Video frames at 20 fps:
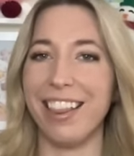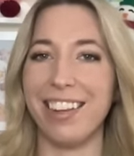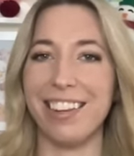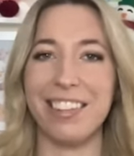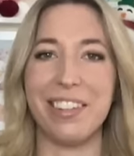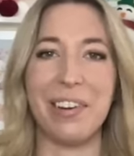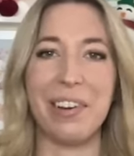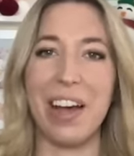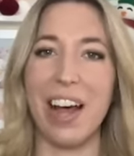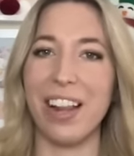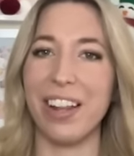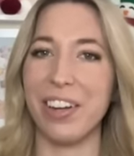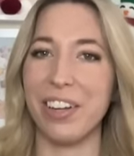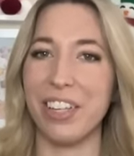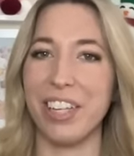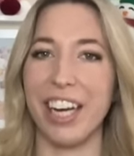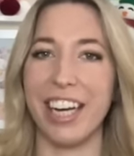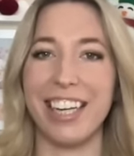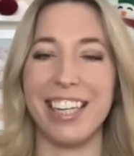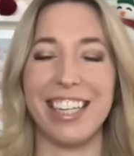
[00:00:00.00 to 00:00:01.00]
there's no color
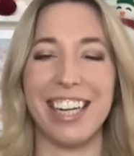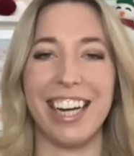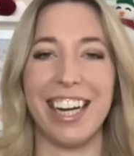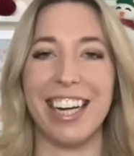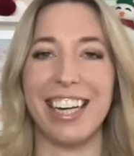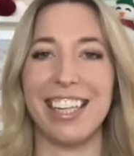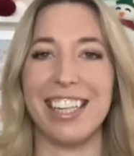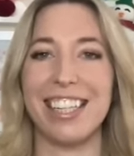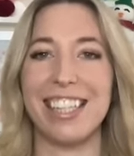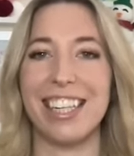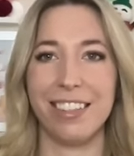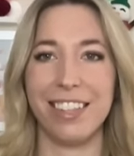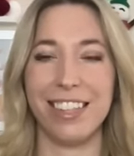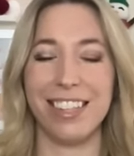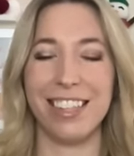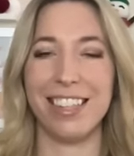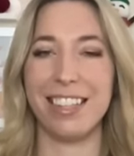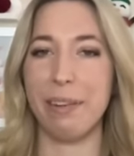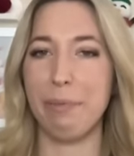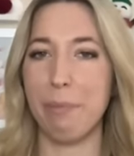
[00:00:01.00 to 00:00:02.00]
changes, just
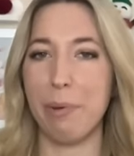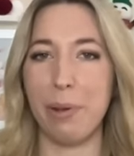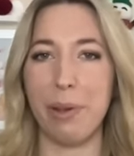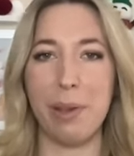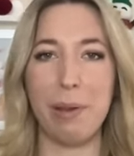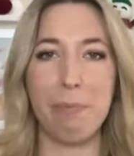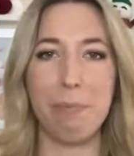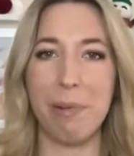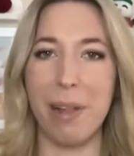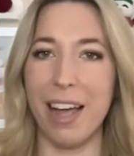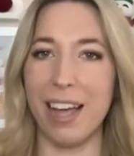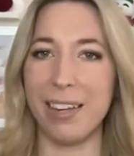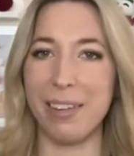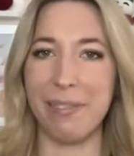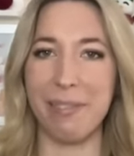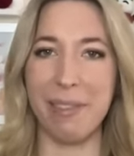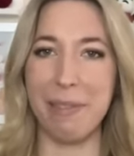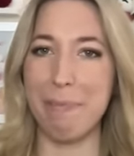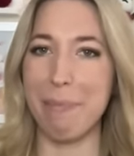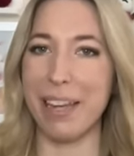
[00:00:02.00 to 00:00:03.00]
a simple cute plush
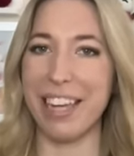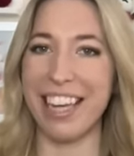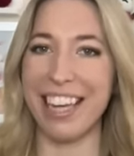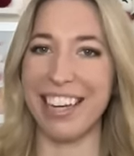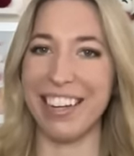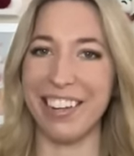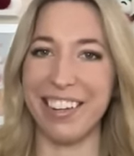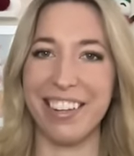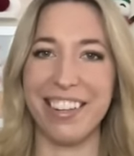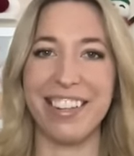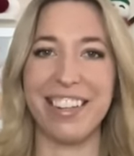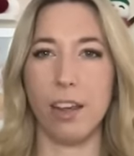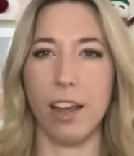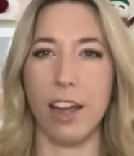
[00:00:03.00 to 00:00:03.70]
with big ears.